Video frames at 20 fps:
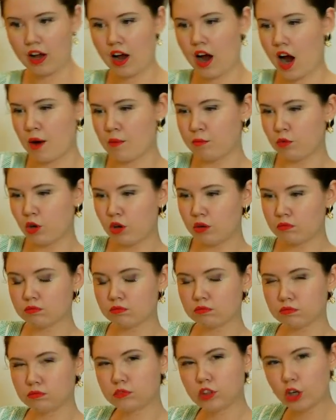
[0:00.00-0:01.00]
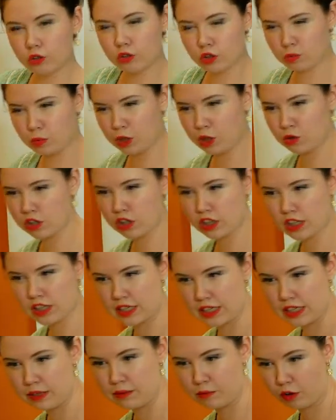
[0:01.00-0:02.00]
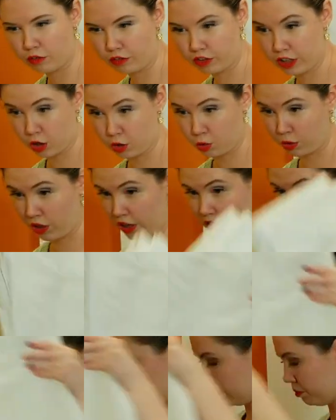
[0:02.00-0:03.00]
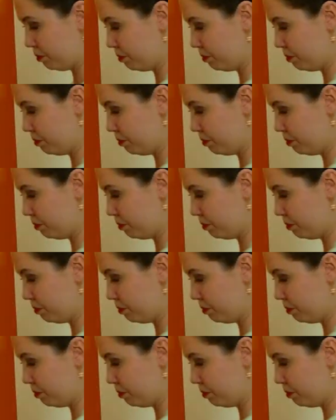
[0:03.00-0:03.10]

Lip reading: I'm not going to be using the steamer for this one, I think.